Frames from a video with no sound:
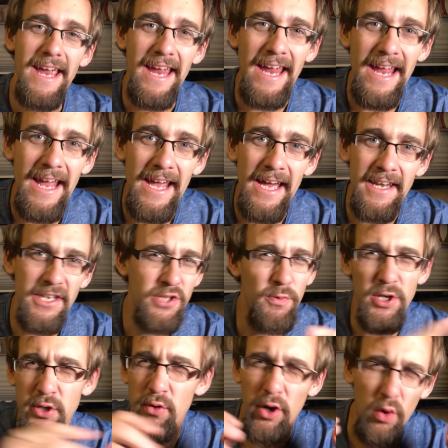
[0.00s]
And I just
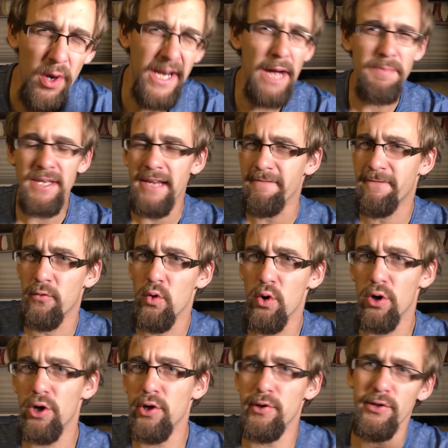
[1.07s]
want to do a quick update
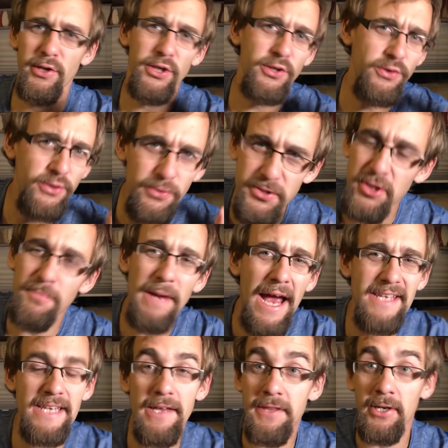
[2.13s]
for you YouTube
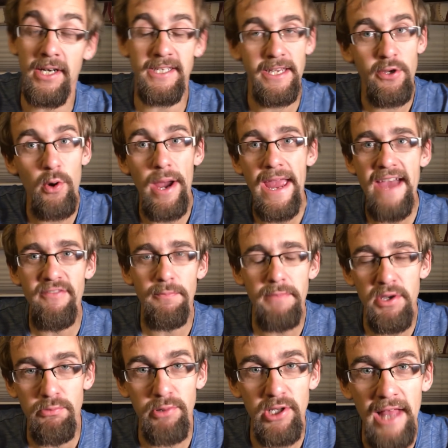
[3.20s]
guys out there, because I know I haven't
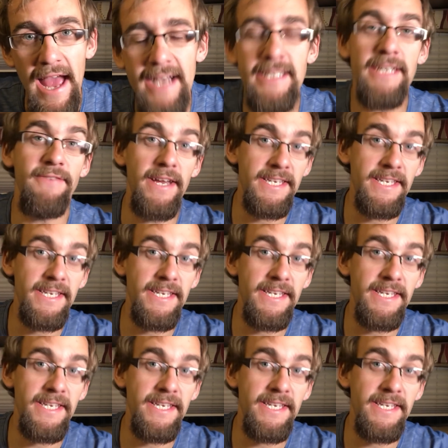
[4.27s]
been real active.